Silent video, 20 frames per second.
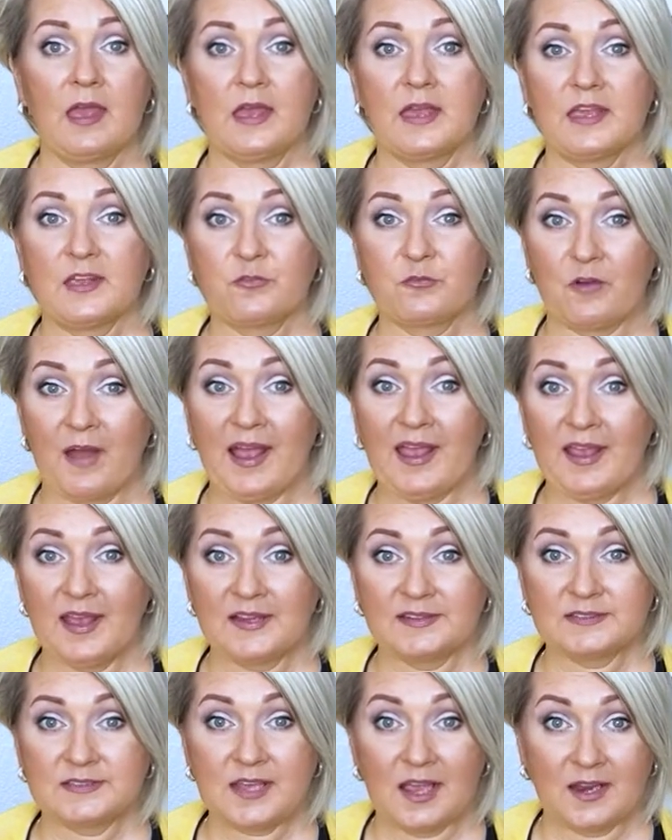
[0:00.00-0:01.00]
If I
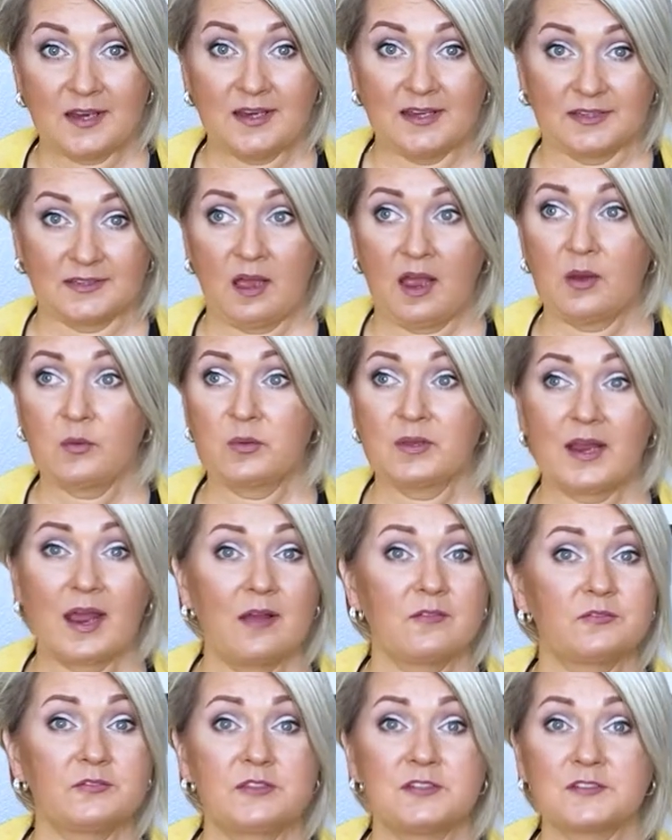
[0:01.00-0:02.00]
had done it, I would have